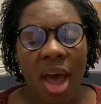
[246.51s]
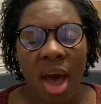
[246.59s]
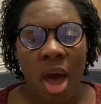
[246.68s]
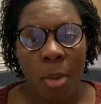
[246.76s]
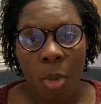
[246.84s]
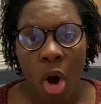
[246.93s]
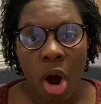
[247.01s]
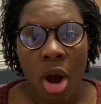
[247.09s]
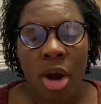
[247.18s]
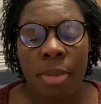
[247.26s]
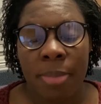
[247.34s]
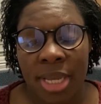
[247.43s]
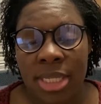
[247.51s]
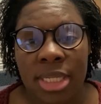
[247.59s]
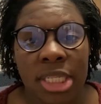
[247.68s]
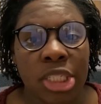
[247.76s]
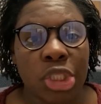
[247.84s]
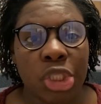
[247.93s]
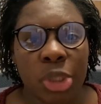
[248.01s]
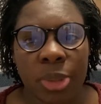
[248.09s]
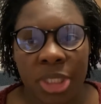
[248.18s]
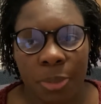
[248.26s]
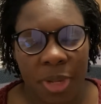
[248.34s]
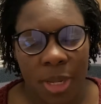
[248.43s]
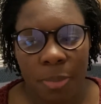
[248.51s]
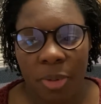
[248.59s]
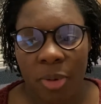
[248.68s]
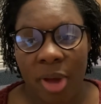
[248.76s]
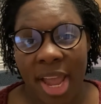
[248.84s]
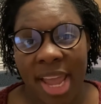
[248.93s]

um, are basically Jewish people.